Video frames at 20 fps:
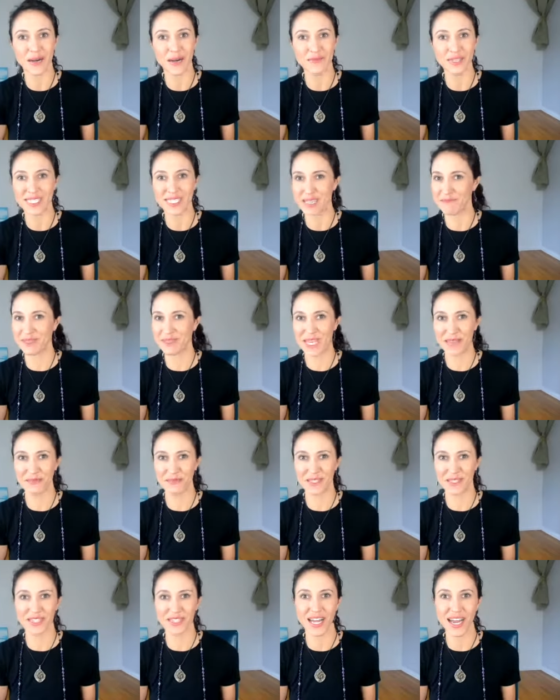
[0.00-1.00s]
sometimes
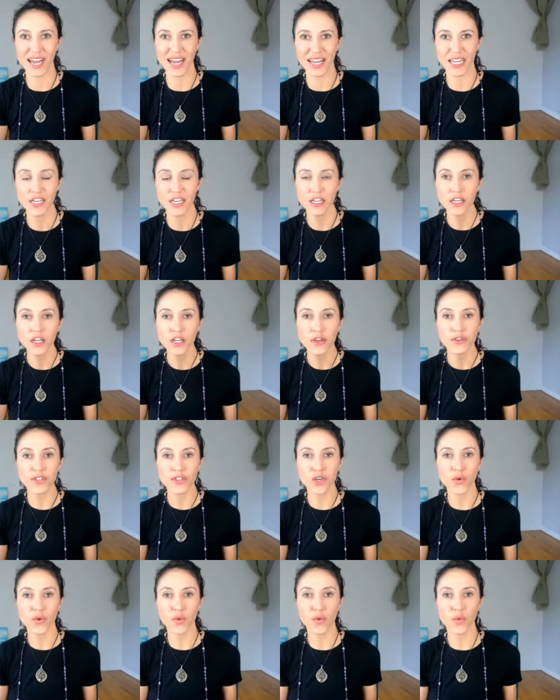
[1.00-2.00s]
they're not.
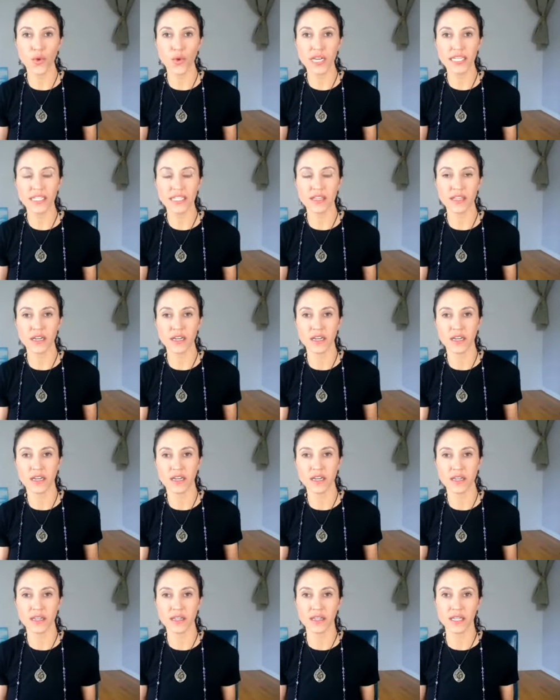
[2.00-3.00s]
So when
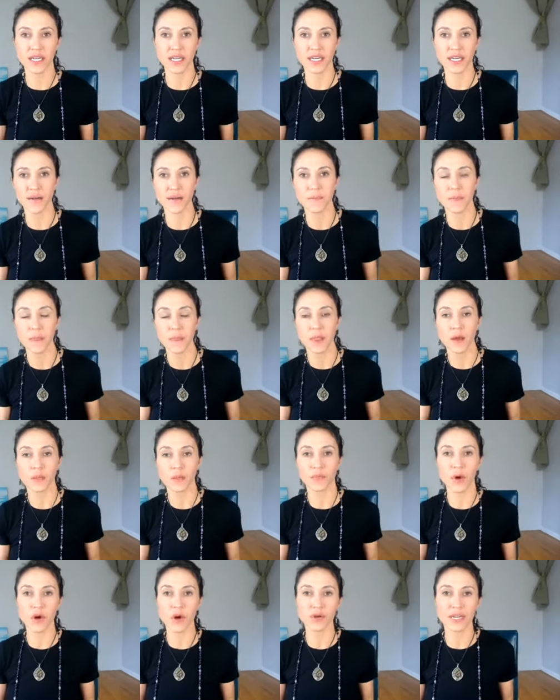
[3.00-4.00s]
the the
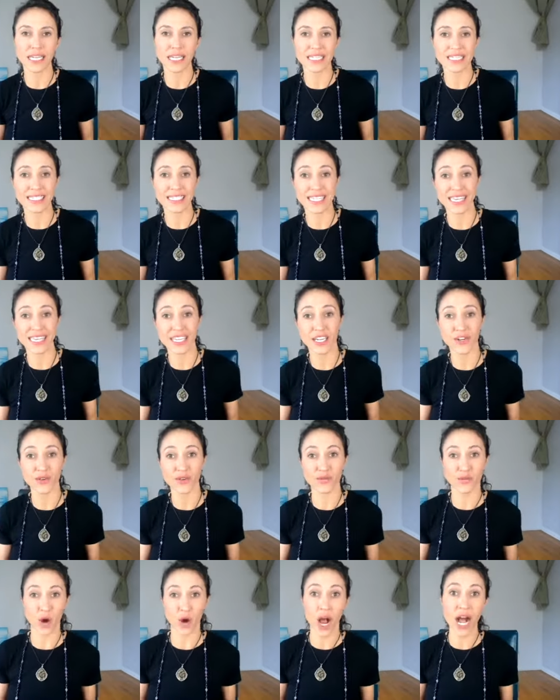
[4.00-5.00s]
boat gets a little
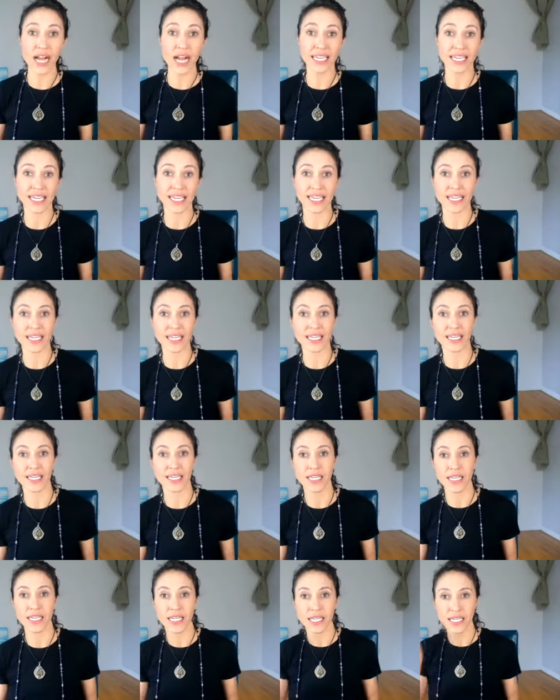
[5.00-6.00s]
rocky,
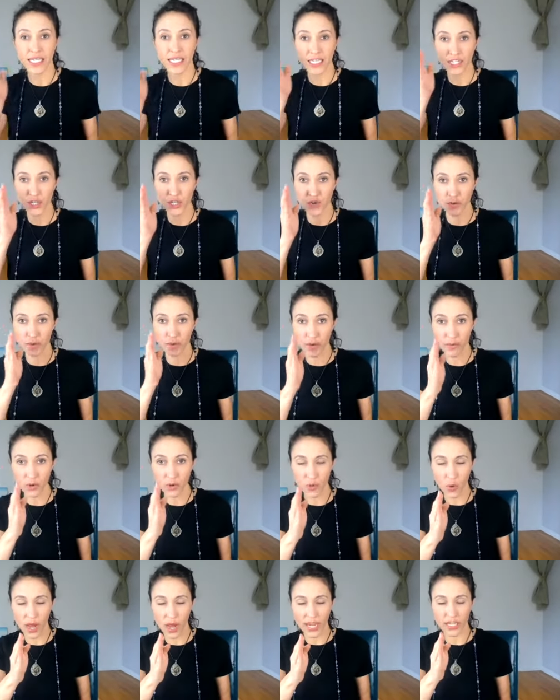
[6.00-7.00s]
you need to remember
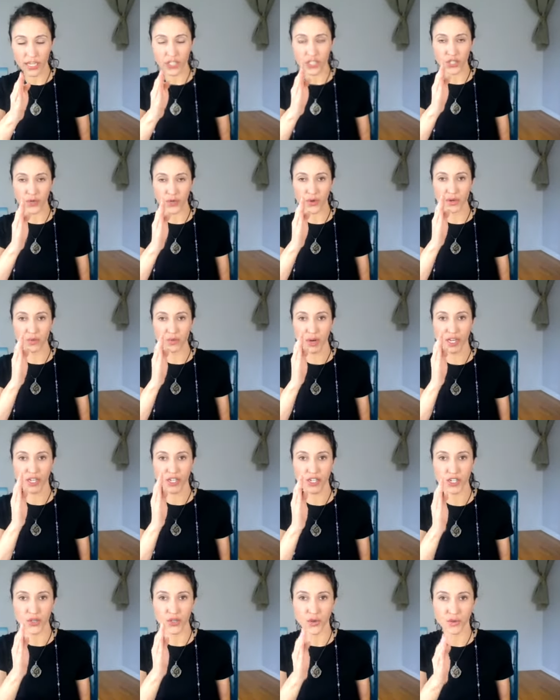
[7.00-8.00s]
why you're doing what you're
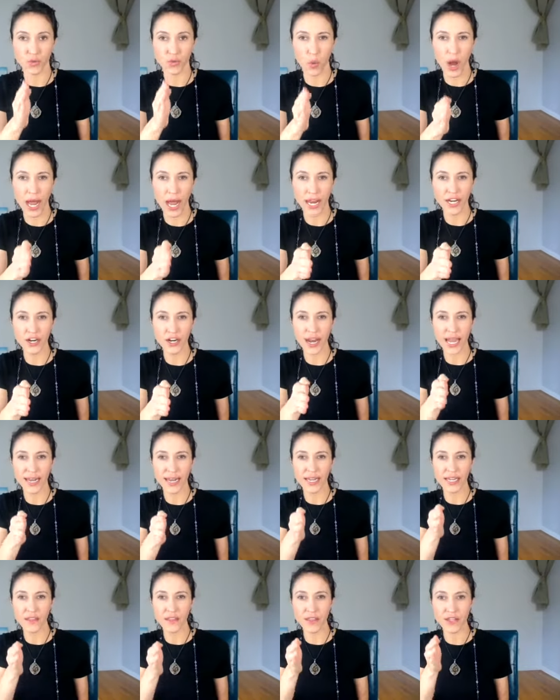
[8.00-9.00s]
doing, why you're
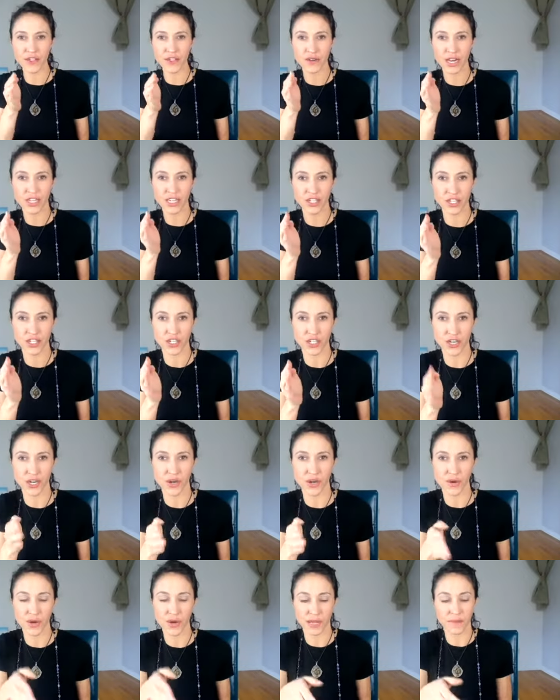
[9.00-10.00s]
heading in the direction you're
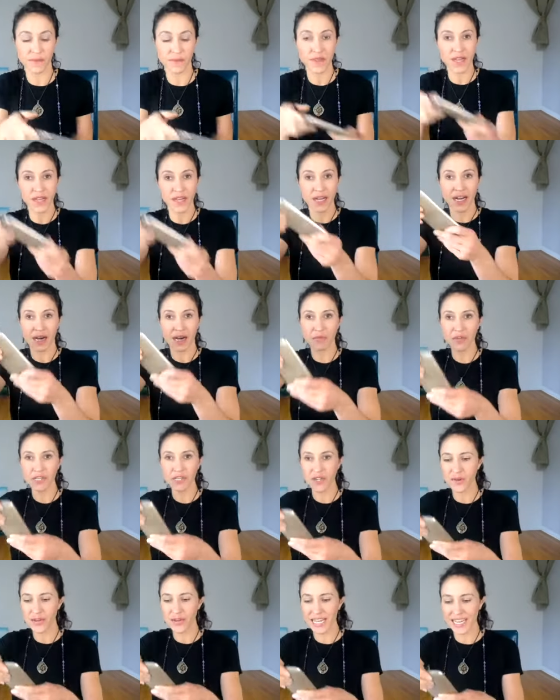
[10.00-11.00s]
going. I'm going to
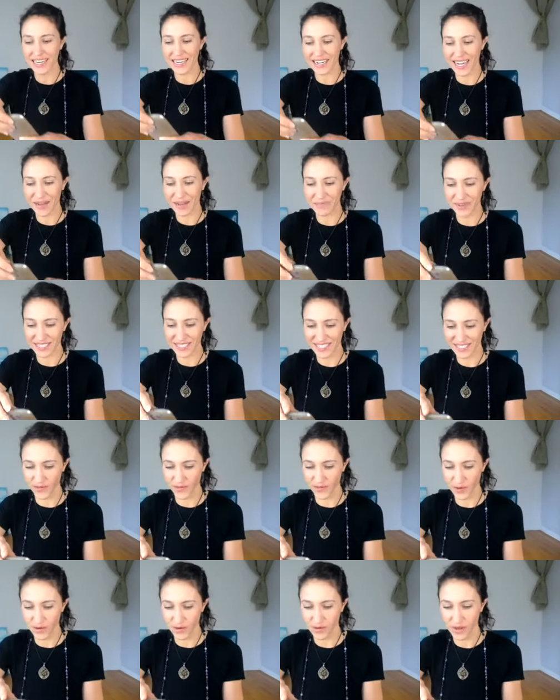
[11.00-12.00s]
go ahead and hop on this
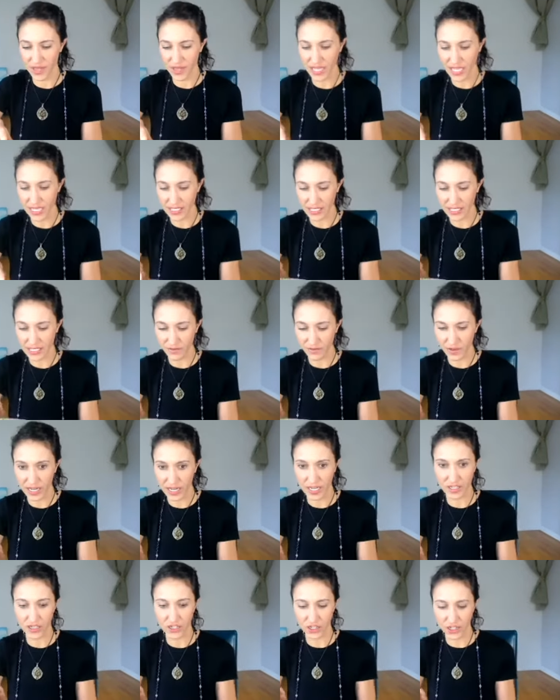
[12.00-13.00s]
phone thing and see if I
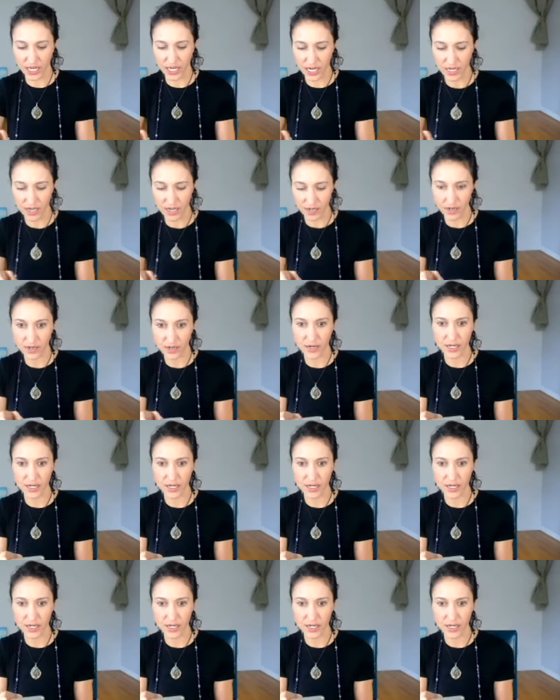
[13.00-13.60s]
can share